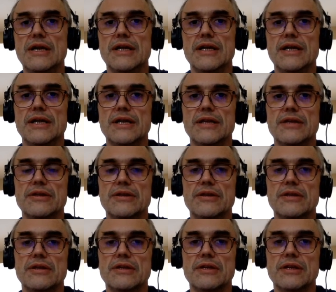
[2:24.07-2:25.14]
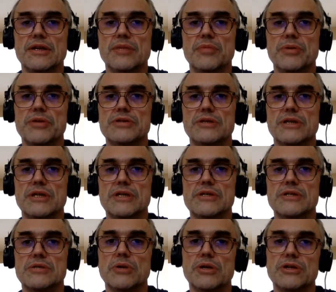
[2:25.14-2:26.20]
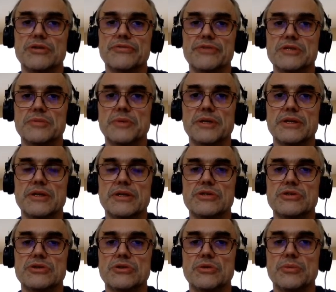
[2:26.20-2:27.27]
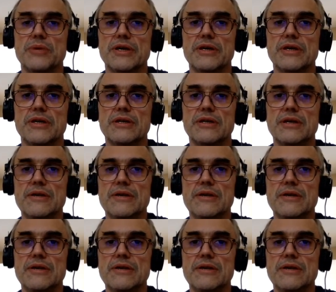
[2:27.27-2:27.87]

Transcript: and like personal small investment in the stock market